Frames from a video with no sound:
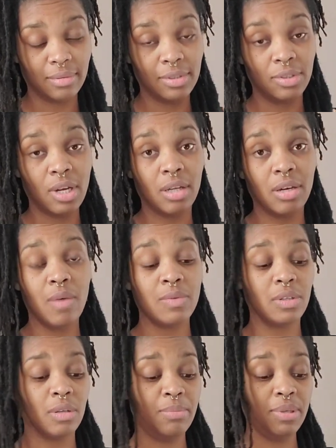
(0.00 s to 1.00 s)
Y'all know I was
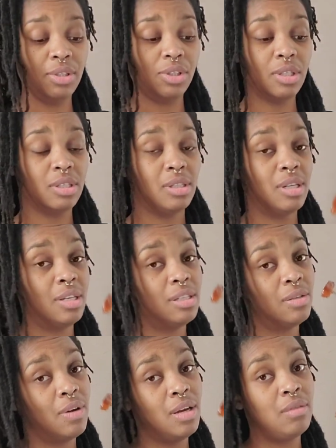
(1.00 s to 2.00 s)
on the beach yesterday,
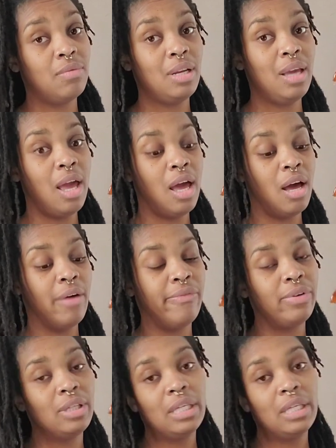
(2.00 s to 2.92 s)
so I didn't really have